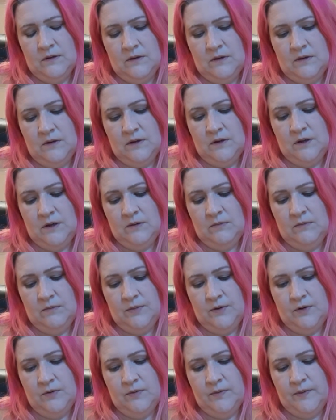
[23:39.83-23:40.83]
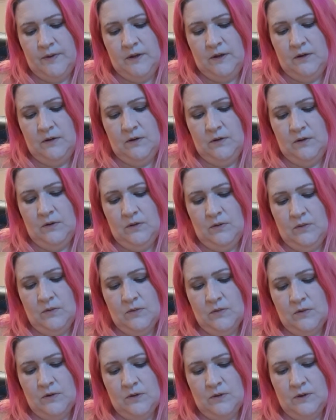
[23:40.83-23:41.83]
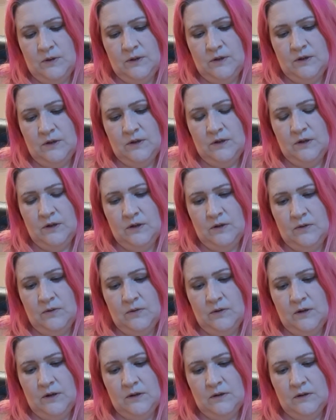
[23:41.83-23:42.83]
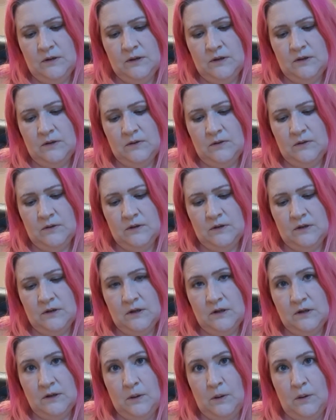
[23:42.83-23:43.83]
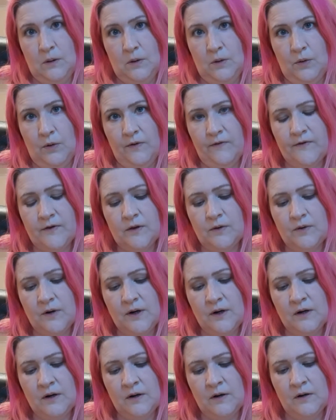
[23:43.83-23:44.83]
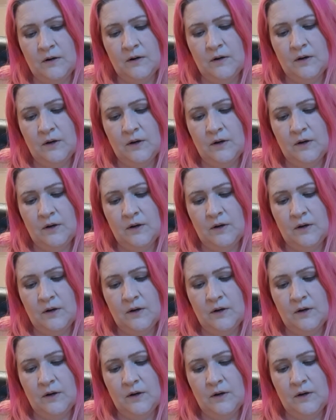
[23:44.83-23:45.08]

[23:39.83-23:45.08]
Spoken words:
am probably not going to do it in Gloriana silks. That's a lot of Gloriana.